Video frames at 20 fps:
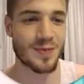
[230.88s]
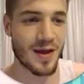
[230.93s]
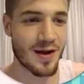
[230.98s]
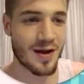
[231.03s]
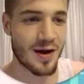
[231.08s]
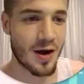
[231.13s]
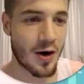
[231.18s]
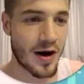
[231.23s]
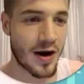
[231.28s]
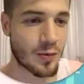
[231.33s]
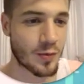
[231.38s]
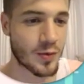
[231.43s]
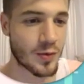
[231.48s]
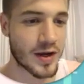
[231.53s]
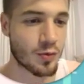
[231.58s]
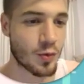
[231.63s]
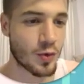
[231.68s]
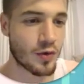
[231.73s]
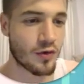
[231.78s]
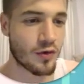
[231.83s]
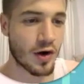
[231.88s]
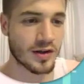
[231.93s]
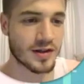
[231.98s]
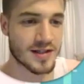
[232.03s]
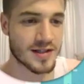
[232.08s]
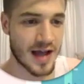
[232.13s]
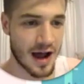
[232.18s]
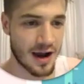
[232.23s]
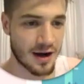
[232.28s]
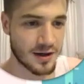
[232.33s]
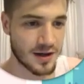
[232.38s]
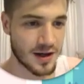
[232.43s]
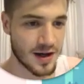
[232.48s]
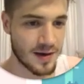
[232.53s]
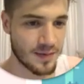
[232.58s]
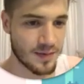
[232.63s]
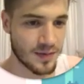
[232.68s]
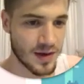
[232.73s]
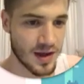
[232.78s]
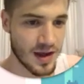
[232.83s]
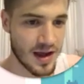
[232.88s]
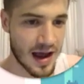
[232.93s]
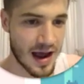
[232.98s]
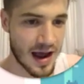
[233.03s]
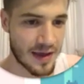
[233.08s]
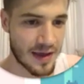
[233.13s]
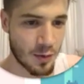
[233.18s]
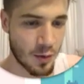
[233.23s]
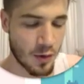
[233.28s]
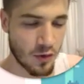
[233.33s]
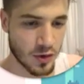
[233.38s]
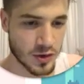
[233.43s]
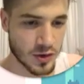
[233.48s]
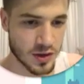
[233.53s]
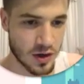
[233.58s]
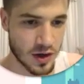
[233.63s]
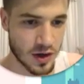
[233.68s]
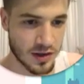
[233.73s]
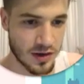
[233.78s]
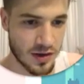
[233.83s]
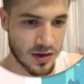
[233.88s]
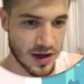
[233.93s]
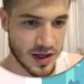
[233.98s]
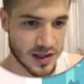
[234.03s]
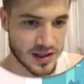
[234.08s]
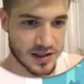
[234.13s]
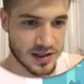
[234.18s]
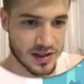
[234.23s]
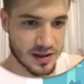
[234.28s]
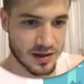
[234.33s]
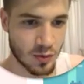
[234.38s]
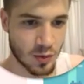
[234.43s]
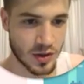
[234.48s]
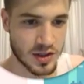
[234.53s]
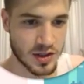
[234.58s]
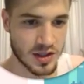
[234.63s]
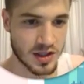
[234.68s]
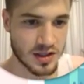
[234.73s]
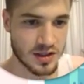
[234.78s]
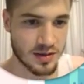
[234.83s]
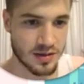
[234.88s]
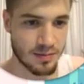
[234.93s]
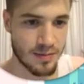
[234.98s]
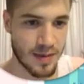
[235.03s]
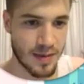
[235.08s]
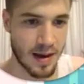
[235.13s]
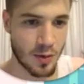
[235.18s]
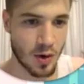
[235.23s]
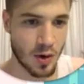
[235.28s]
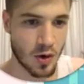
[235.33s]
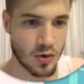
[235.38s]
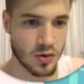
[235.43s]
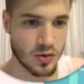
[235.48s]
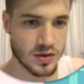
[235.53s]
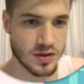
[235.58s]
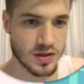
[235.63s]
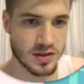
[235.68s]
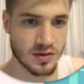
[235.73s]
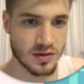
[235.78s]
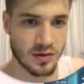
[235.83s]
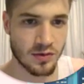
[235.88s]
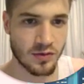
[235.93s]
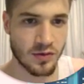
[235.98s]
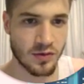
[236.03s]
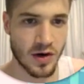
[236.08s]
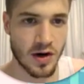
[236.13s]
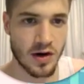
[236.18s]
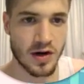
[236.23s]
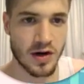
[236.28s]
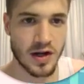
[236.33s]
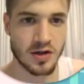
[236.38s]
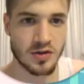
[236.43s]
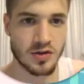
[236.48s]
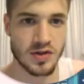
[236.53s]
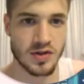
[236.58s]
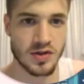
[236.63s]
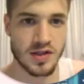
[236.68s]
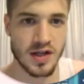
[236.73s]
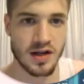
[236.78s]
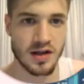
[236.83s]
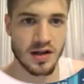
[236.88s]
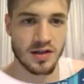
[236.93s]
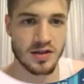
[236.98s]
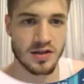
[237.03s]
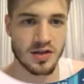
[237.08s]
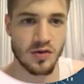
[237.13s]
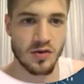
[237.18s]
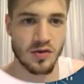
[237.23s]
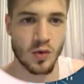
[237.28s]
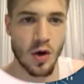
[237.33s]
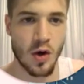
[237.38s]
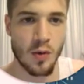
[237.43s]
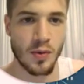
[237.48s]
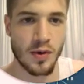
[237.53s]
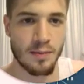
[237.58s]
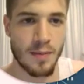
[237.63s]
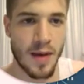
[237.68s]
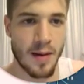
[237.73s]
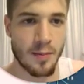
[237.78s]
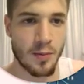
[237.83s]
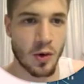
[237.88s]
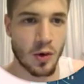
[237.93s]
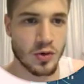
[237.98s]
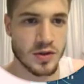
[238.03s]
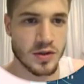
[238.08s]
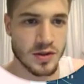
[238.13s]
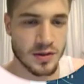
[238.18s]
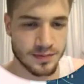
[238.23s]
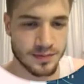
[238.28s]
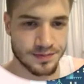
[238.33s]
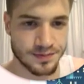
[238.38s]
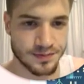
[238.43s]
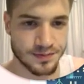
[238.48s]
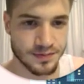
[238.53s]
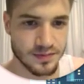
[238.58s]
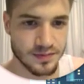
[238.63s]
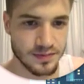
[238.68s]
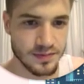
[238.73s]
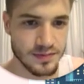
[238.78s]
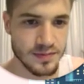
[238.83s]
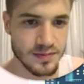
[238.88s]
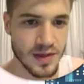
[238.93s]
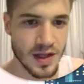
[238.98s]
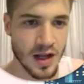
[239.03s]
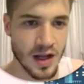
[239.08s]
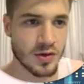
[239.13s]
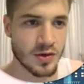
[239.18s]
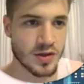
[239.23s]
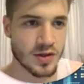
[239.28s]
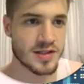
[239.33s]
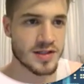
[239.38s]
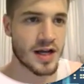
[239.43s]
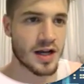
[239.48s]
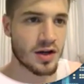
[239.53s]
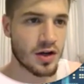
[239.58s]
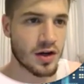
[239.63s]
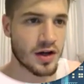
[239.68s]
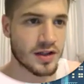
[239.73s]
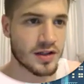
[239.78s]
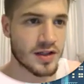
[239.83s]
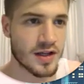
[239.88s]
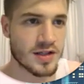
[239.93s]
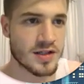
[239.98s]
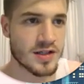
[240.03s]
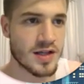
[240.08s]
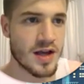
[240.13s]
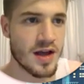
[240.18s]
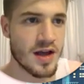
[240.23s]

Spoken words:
all right, we've got this calendar, and then we've also got this, which is Memos. Very interesting. So if we open Memos, we just take a look at this.